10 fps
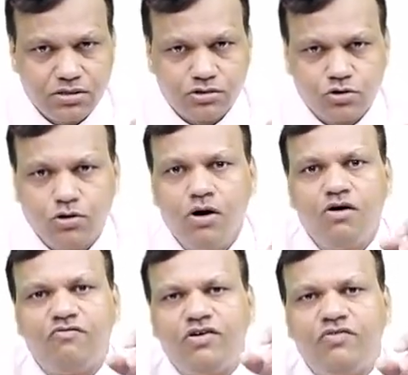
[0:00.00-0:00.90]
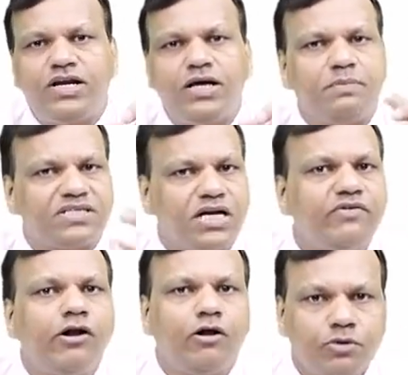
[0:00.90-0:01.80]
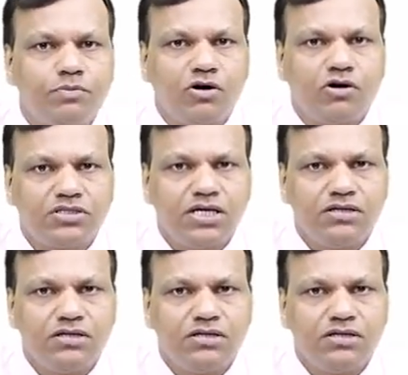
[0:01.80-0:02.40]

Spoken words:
So 50% will also be constant.